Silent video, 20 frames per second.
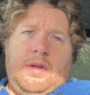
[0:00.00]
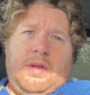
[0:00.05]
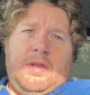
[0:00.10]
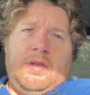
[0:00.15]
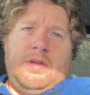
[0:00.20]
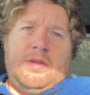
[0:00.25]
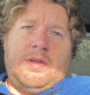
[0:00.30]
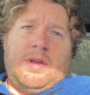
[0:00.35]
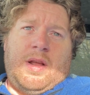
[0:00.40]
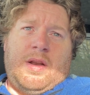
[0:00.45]

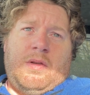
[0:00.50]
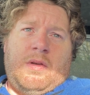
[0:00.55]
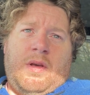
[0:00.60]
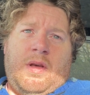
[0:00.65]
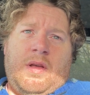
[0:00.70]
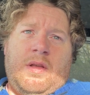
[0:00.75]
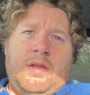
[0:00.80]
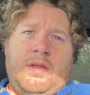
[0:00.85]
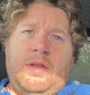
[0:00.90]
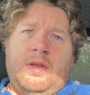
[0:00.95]
this,
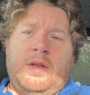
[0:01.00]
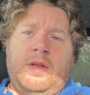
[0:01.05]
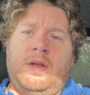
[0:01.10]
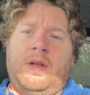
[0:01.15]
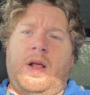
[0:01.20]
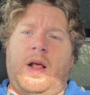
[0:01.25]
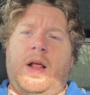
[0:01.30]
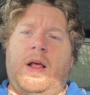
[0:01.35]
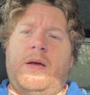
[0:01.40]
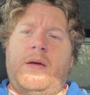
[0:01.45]

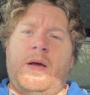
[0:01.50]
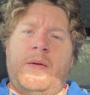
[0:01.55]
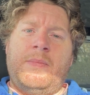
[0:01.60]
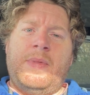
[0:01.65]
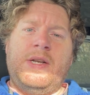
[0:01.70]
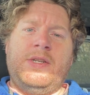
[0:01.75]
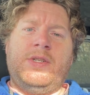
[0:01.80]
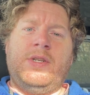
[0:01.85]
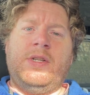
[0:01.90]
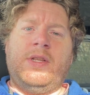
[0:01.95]
I
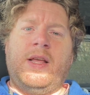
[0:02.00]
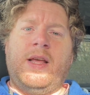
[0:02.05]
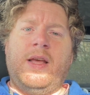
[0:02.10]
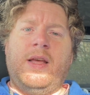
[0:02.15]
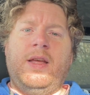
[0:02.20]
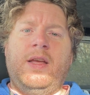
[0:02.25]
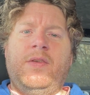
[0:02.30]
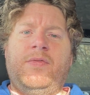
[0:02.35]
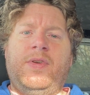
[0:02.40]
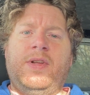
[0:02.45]
mentioned
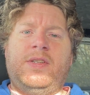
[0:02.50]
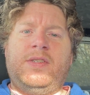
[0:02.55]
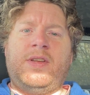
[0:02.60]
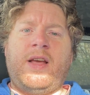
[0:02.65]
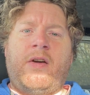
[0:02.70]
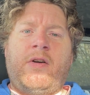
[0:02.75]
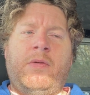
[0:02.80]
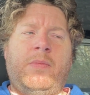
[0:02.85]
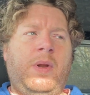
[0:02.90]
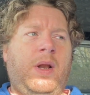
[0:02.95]
that if it's
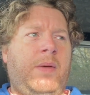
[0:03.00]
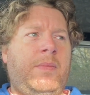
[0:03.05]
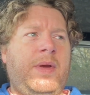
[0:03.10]
terrible,